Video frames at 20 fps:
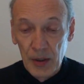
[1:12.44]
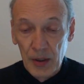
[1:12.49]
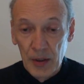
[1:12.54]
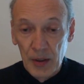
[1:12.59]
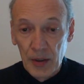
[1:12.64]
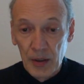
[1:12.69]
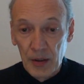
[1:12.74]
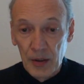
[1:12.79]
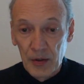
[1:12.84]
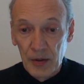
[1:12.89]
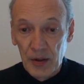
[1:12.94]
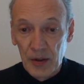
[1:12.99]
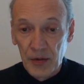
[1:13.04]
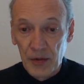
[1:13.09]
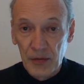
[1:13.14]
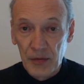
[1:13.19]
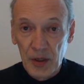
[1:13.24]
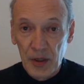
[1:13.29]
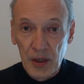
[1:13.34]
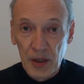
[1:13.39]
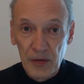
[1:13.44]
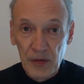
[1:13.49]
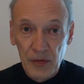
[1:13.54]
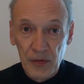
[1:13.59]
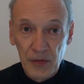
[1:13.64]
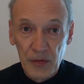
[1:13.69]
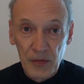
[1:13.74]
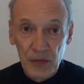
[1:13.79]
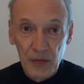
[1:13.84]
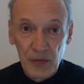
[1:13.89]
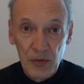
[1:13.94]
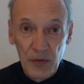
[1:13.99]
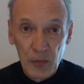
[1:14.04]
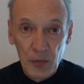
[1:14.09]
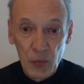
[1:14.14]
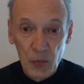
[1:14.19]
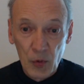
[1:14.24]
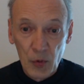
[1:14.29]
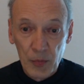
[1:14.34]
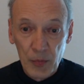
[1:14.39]
death cases per
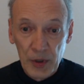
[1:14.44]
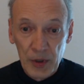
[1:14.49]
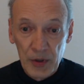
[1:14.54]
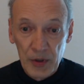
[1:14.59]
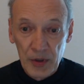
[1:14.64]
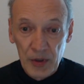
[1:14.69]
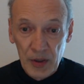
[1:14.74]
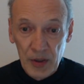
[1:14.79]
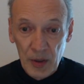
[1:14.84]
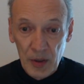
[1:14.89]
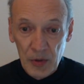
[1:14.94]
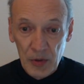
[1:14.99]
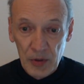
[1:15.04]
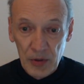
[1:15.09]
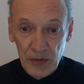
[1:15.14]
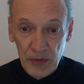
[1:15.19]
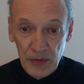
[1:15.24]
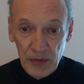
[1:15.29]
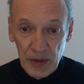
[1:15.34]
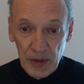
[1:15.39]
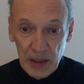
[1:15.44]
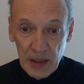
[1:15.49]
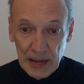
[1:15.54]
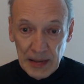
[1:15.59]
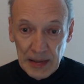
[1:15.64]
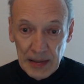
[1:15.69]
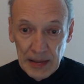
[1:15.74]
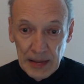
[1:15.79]
million inhabitants daily.